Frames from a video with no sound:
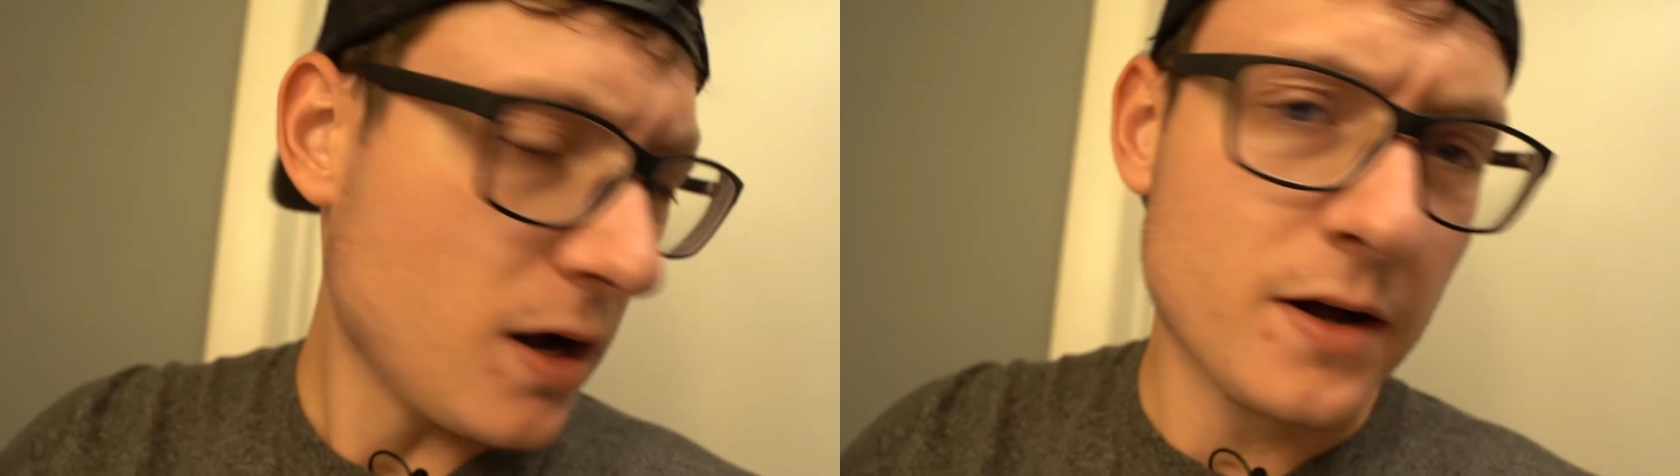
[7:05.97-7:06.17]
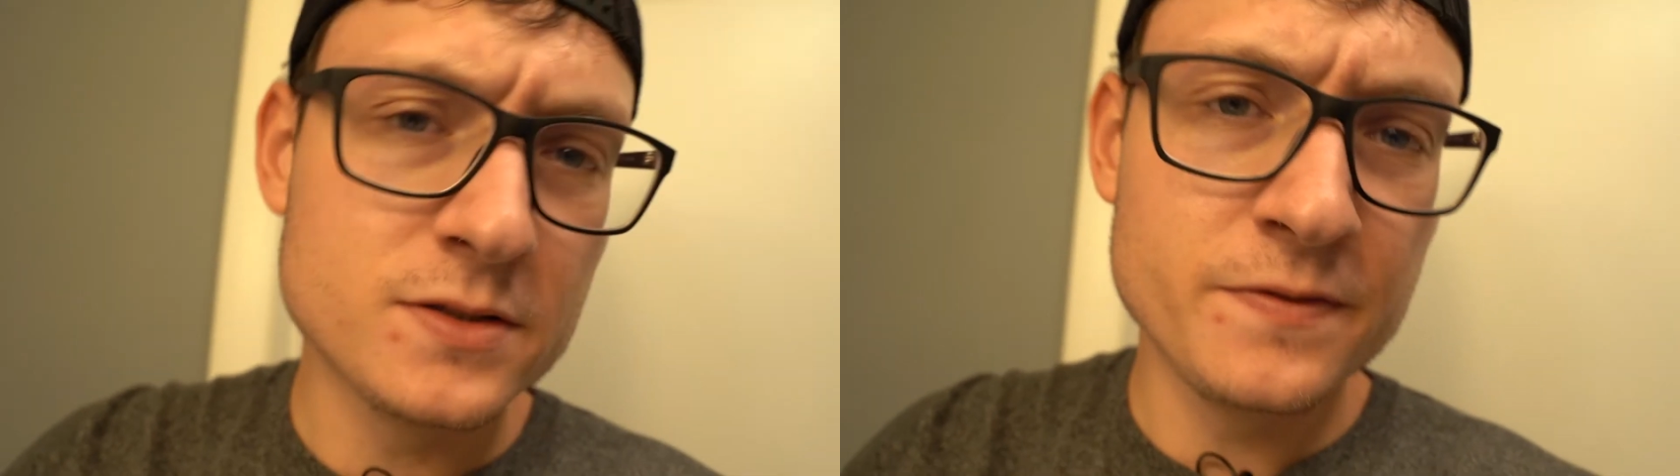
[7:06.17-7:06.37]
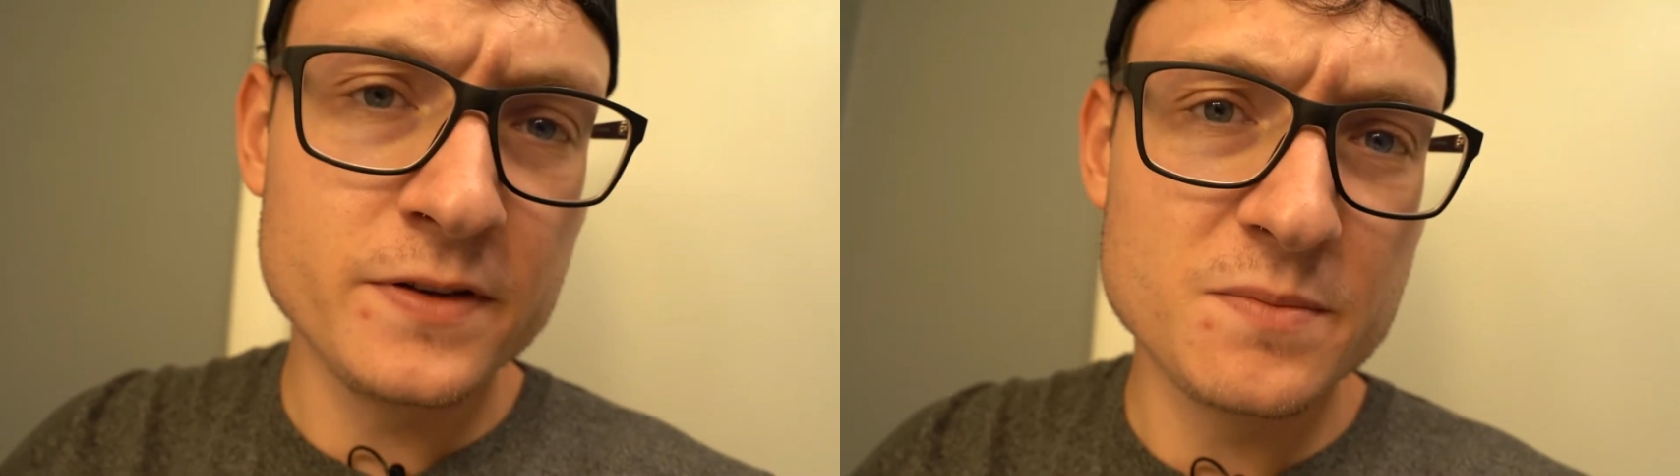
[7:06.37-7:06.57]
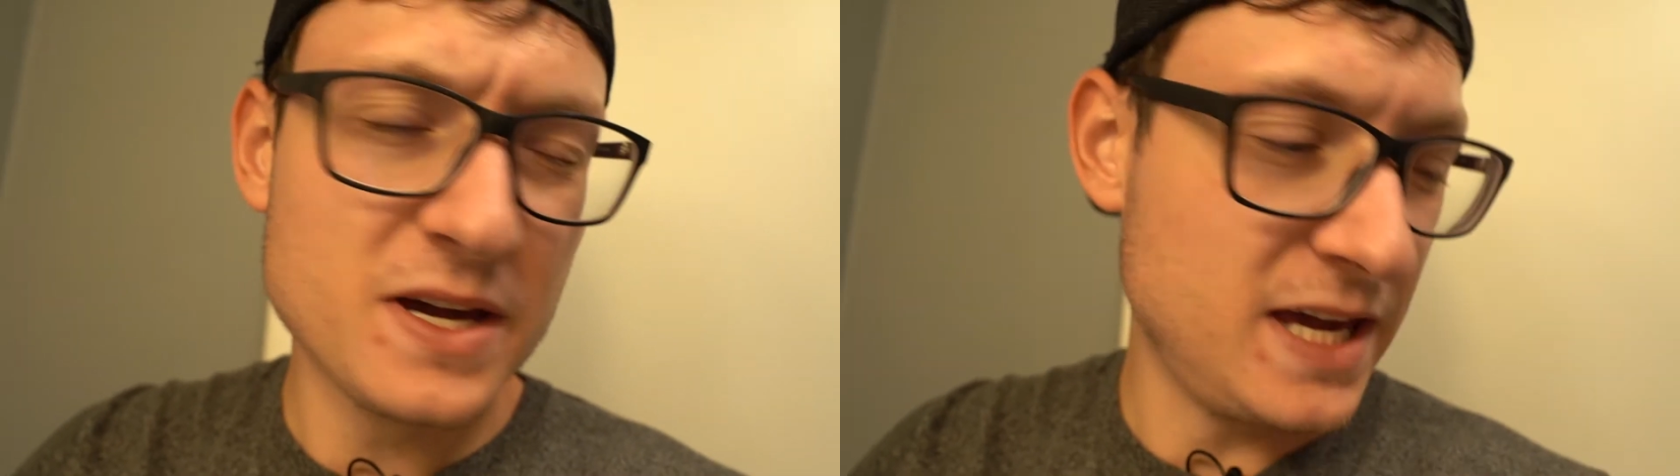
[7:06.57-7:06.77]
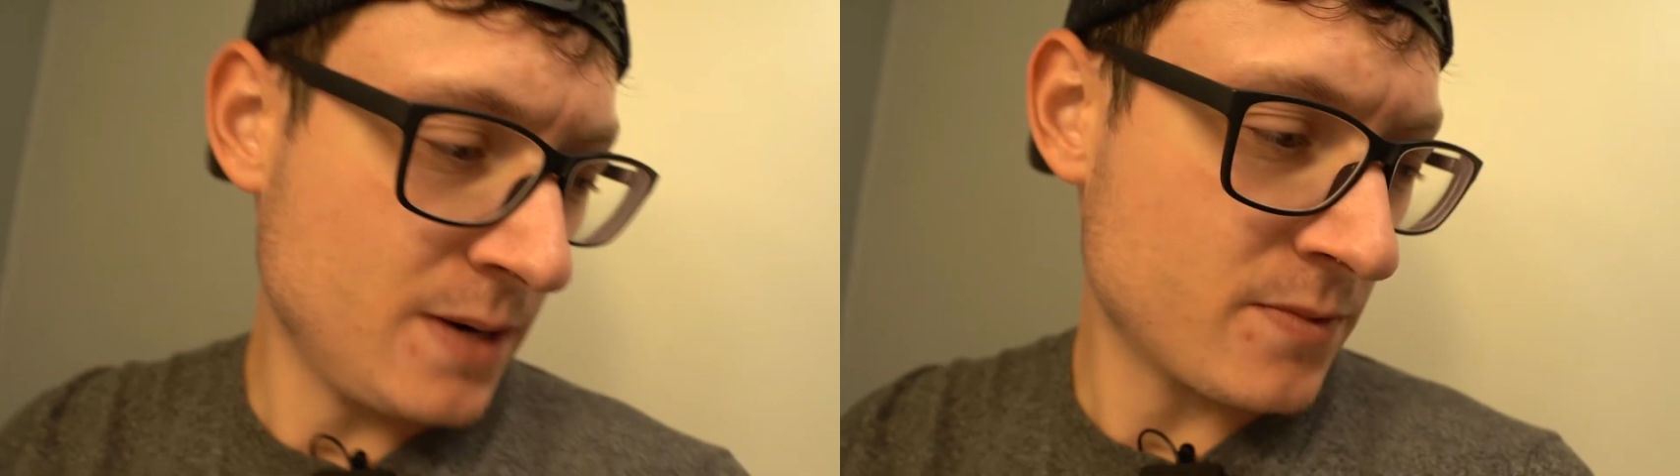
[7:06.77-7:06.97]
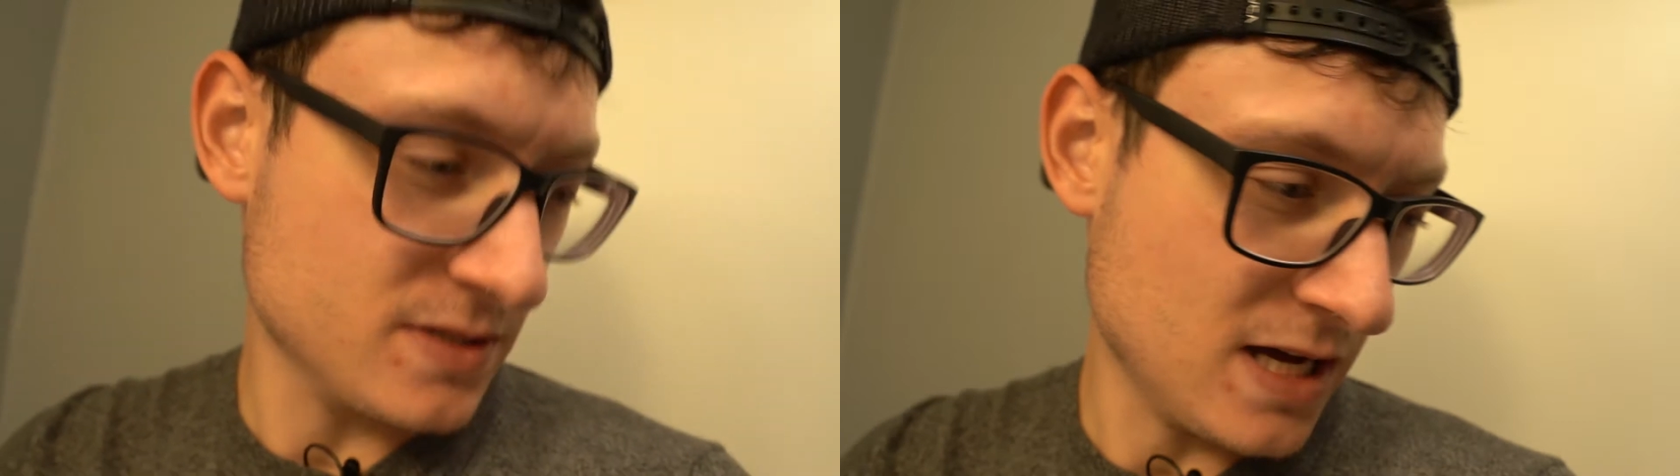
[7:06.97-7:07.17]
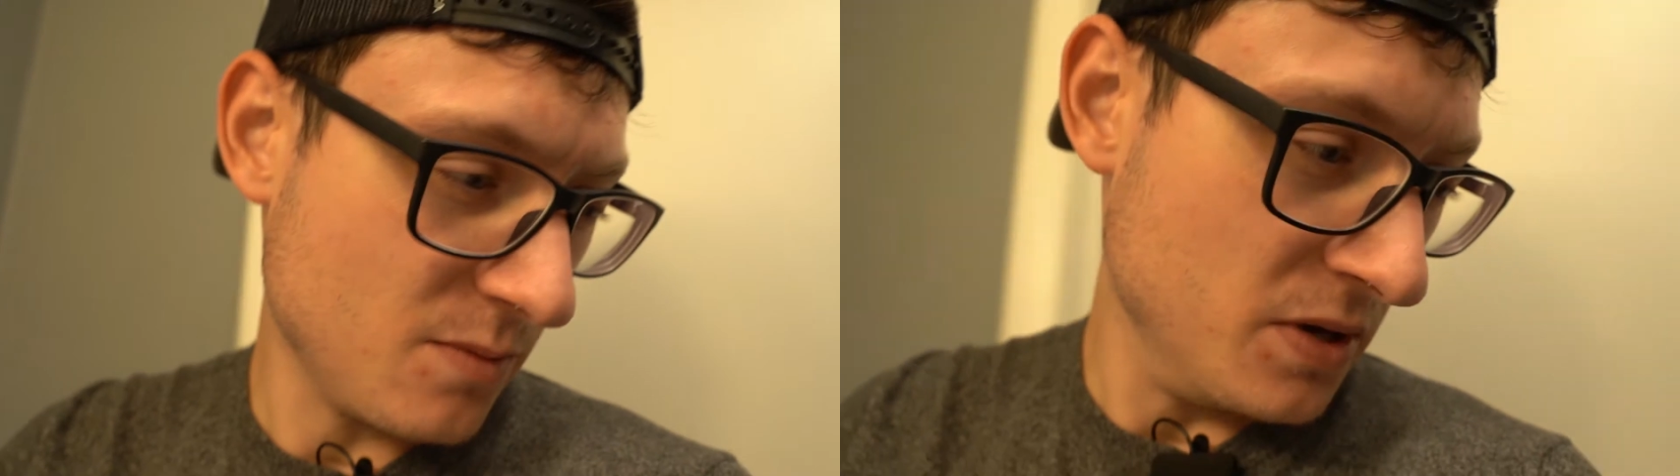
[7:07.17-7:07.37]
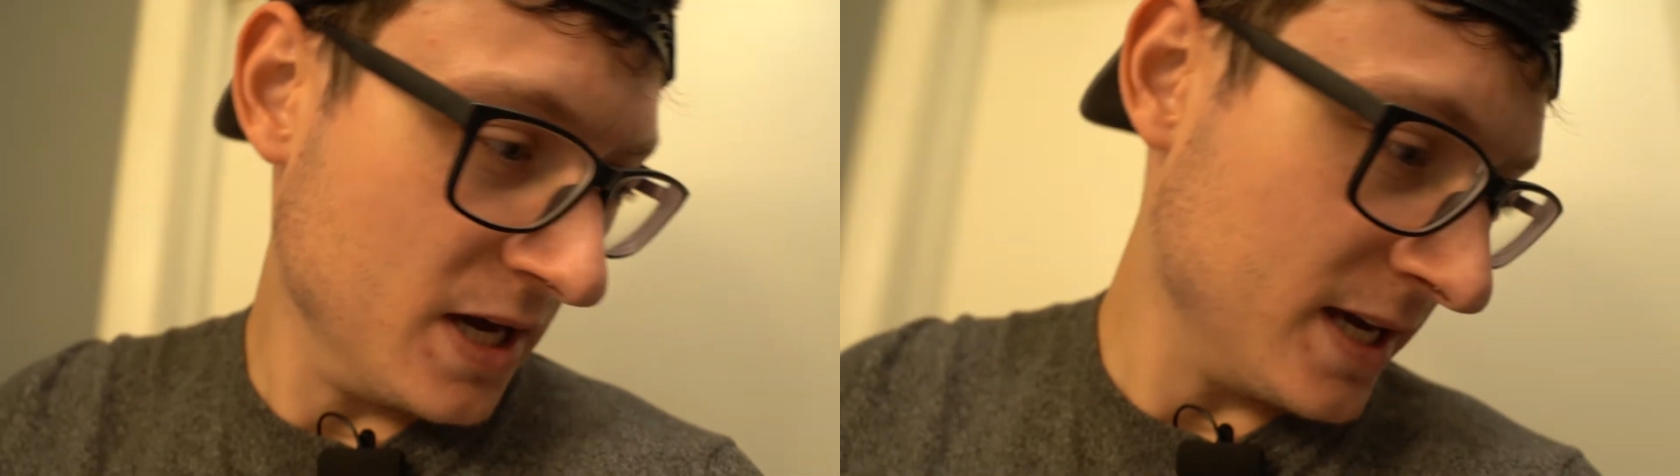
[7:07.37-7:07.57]
I also feel like my camera's
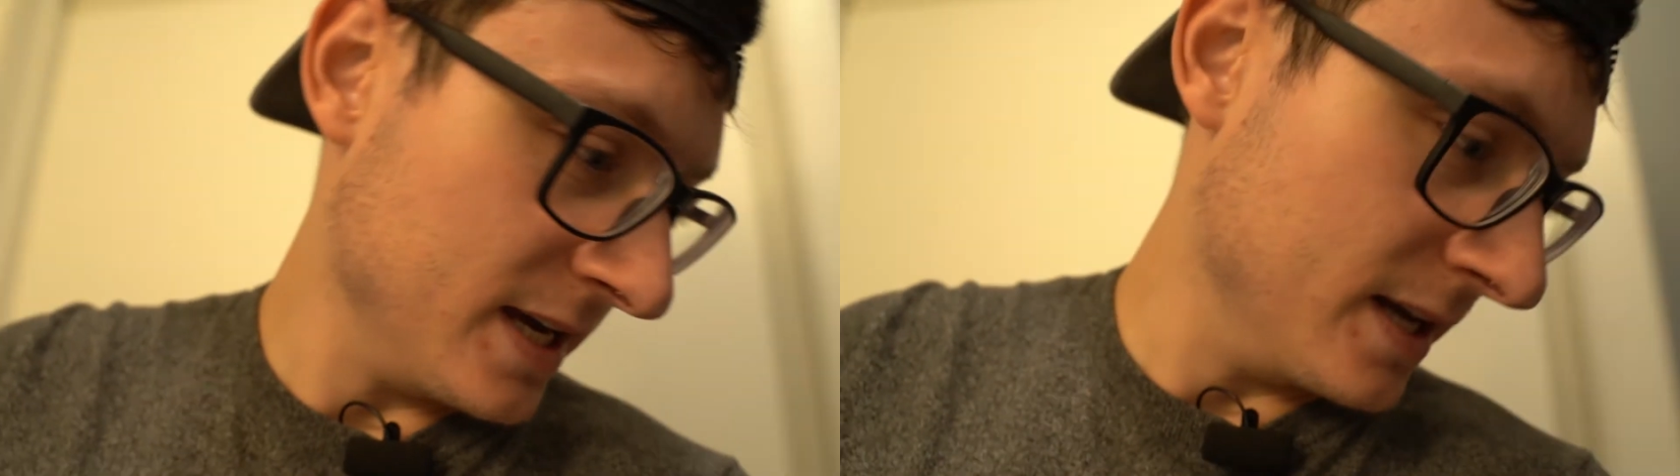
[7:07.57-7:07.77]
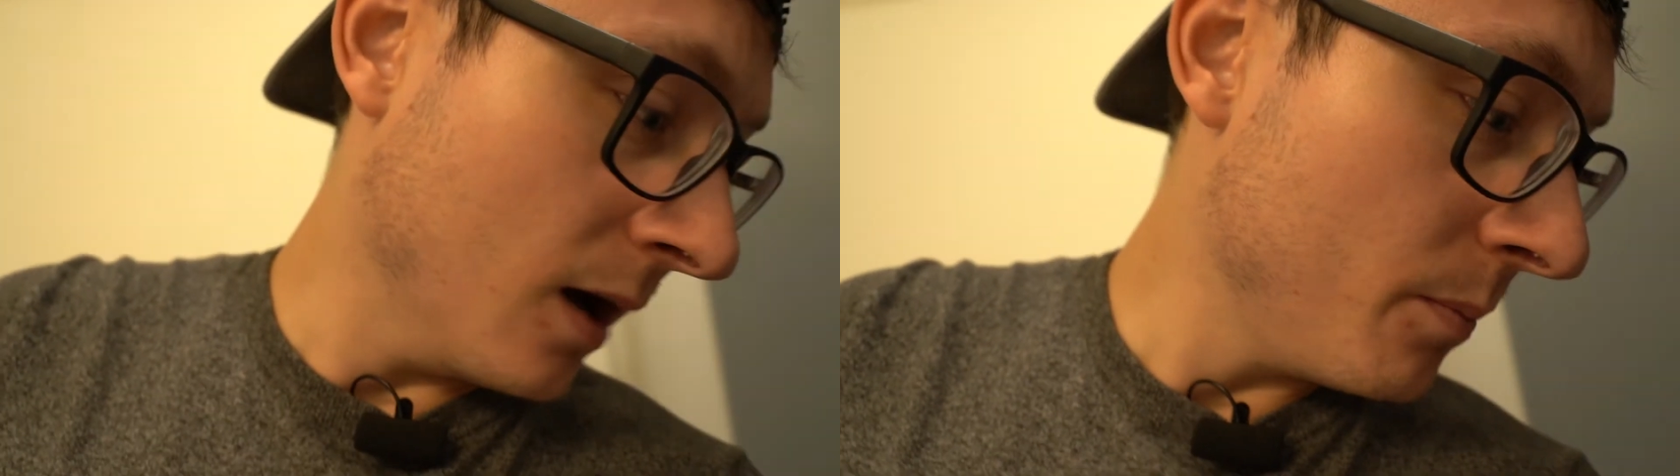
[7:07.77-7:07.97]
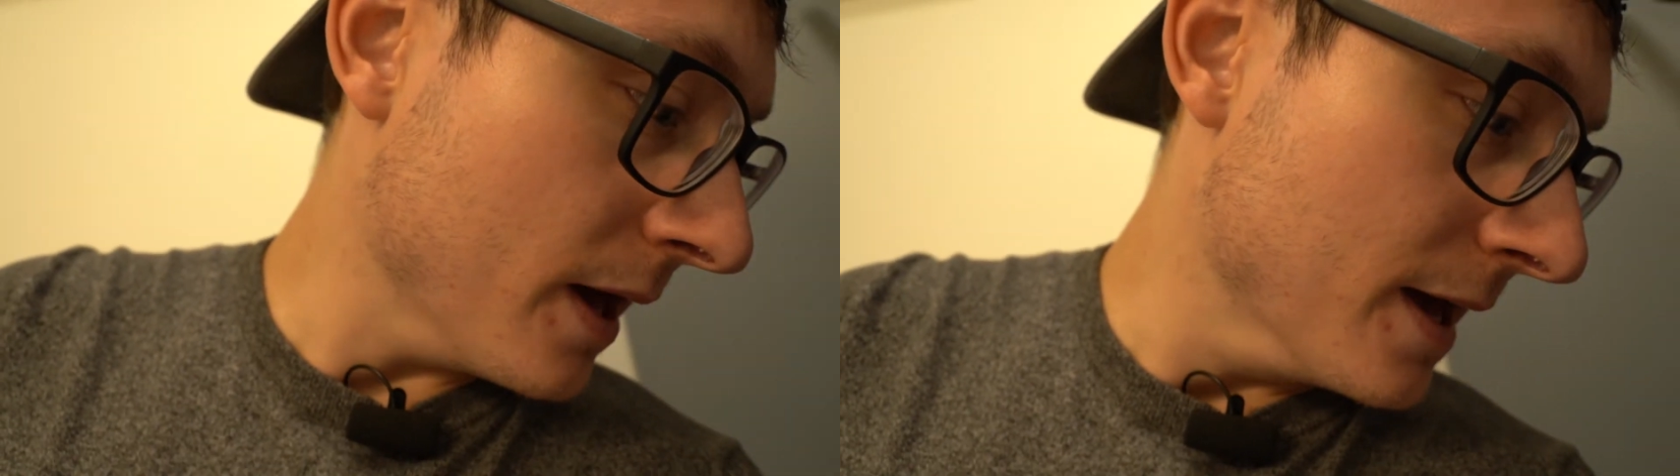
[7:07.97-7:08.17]
not picking it up